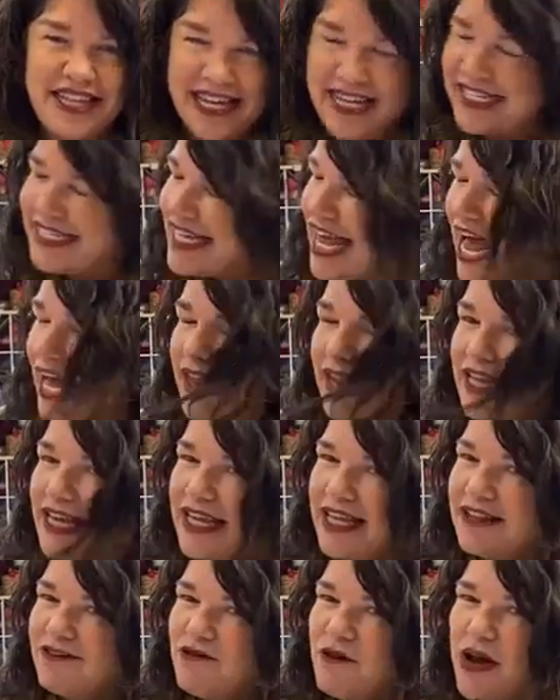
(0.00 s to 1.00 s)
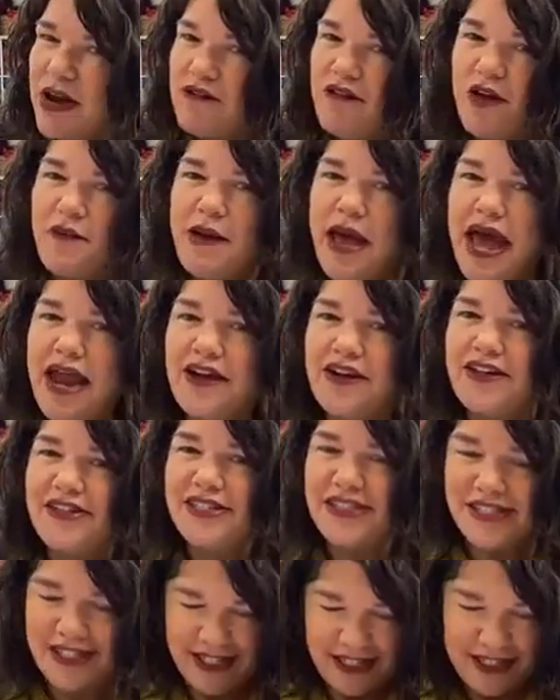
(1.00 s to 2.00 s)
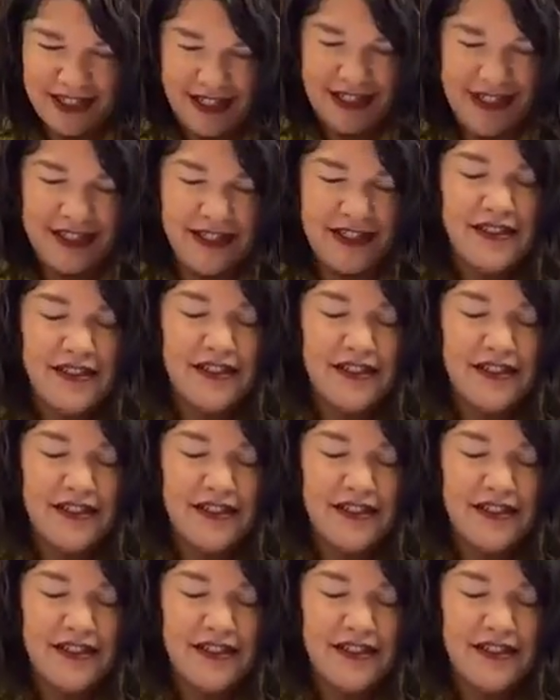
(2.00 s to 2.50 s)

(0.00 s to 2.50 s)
exactly one of in the large needles